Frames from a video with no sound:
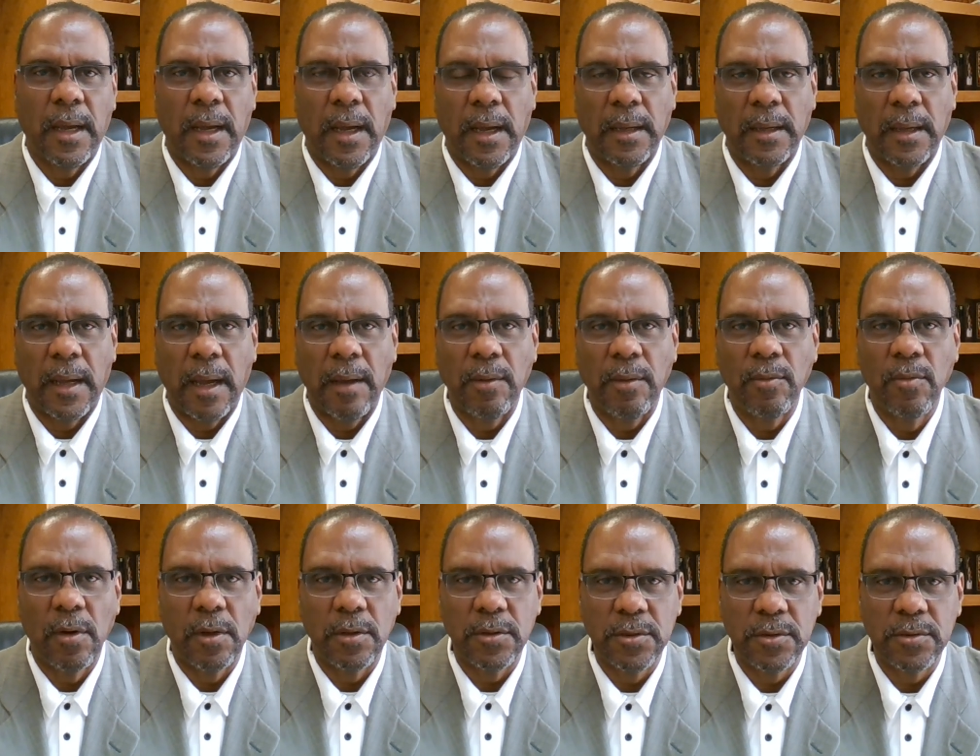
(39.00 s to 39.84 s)
I
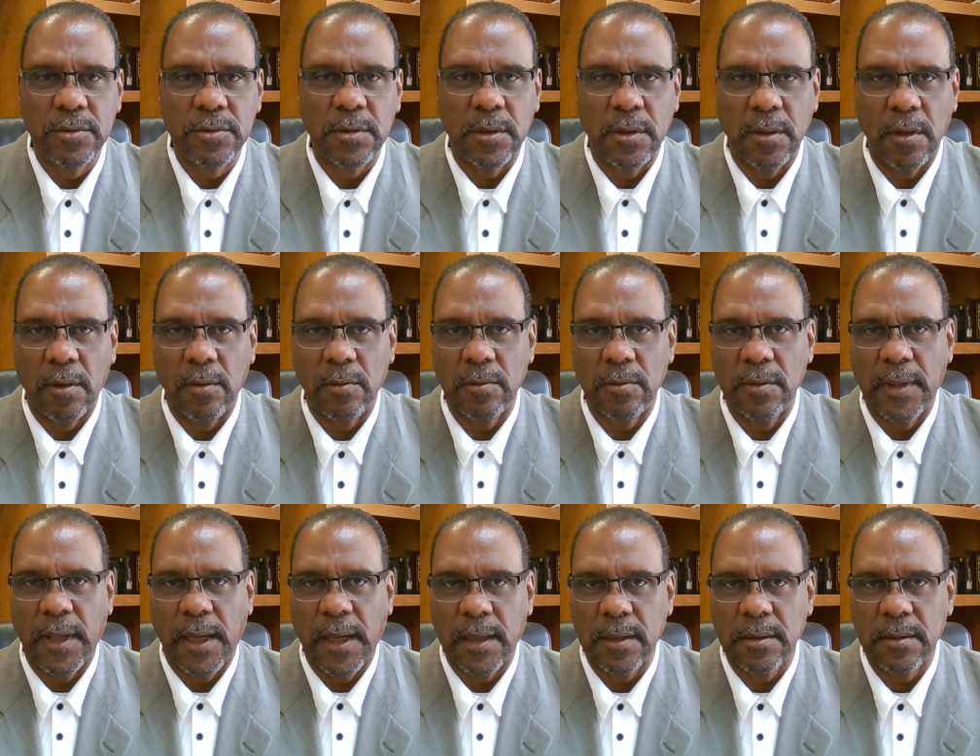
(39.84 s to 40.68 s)
want you to know
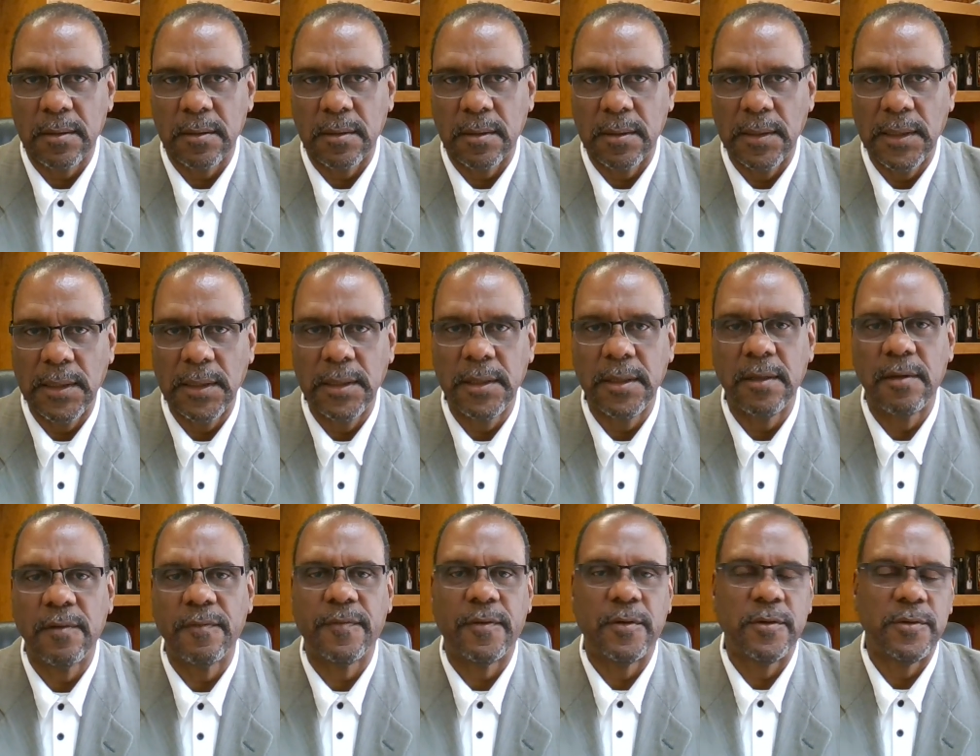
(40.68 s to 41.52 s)
that
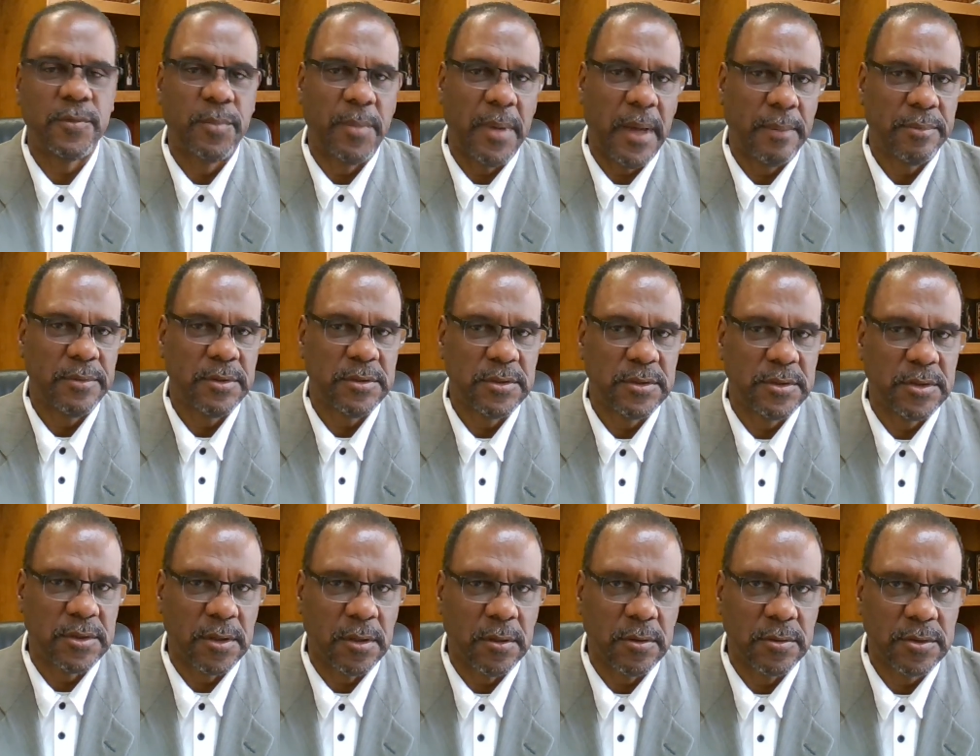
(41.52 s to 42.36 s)
Lilydale First Baptist
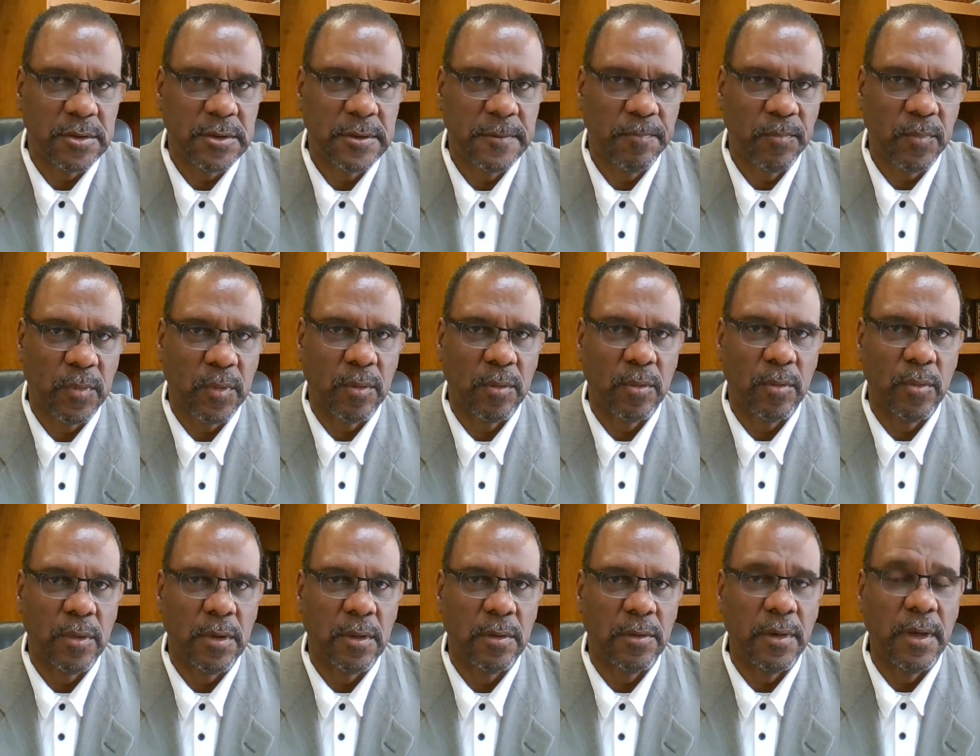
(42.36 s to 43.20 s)
Church
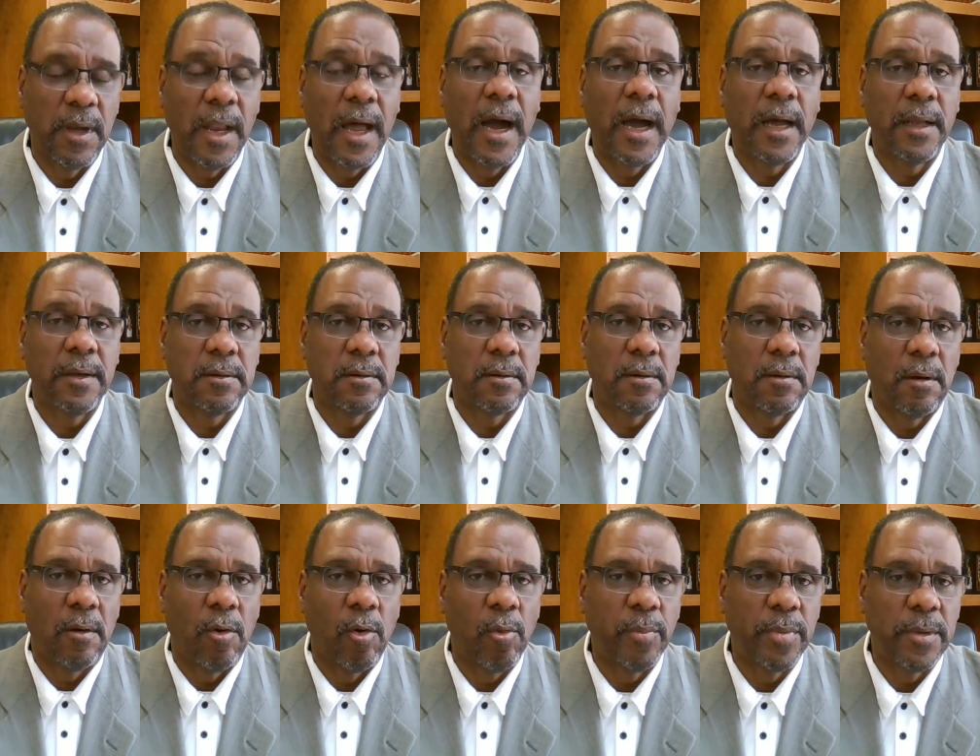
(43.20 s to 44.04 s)
will not
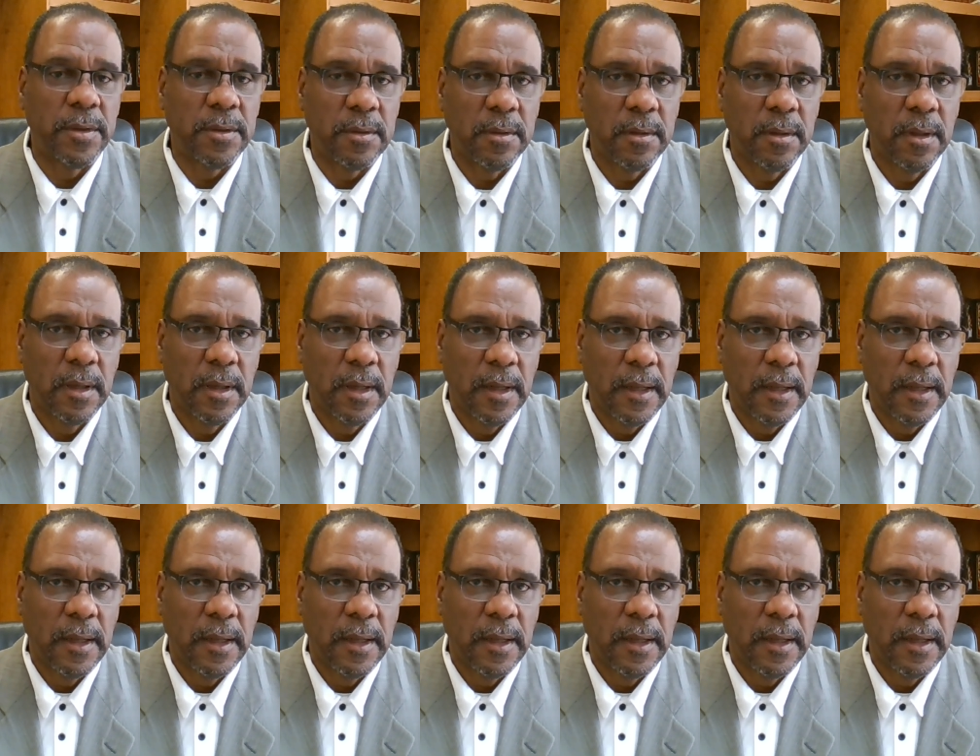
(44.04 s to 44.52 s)
open